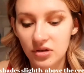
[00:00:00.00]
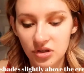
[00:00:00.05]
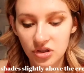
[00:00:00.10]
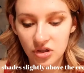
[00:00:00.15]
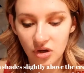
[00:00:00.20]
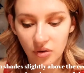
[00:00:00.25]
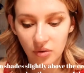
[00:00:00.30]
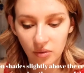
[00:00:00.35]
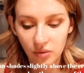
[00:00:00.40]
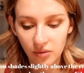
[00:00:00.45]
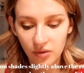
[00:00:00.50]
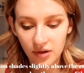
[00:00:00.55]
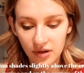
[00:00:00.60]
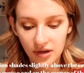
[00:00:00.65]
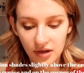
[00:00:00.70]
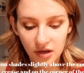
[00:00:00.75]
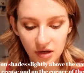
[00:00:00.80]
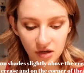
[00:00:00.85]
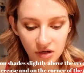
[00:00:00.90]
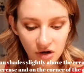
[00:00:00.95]
So
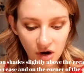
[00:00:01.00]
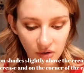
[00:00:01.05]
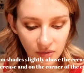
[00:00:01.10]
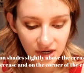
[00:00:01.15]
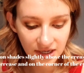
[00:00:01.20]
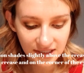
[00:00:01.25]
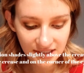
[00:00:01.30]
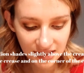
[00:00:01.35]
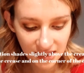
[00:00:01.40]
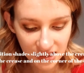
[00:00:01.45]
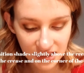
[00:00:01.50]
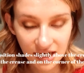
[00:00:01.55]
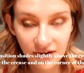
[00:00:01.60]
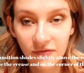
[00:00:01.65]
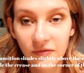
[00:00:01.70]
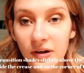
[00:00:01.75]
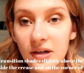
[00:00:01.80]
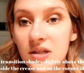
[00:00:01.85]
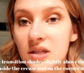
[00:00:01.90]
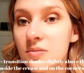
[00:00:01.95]
notice the
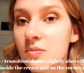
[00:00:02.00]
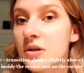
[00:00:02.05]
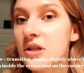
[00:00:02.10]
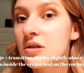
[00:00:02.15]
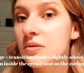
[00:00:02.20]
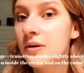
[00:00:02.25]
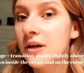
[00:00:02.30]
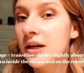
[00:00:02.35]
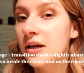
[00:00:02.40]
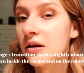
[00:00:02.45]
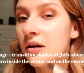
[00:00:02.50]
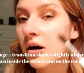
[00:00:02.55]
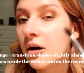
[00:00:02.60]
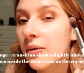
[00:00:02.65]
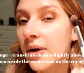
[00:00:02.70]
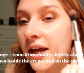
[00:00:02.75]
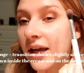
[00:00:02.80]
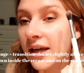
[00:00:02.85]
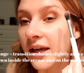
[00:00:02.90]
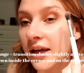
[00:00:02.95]
difference between
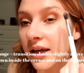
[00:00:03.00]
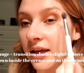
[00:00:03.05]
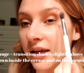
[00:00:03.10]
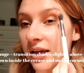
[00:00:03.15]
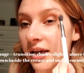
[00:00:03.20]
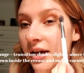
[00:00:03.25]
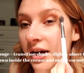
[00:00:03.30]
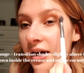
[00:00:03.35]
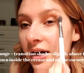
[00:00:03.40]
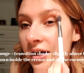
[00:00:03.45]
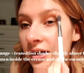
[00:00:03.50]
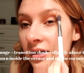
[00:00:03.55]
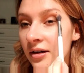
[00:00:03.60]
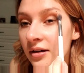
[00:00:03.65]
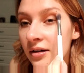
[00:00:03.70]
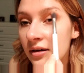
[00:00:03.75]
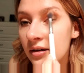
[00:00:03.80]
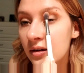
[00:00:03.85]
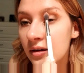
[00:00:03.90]
going here.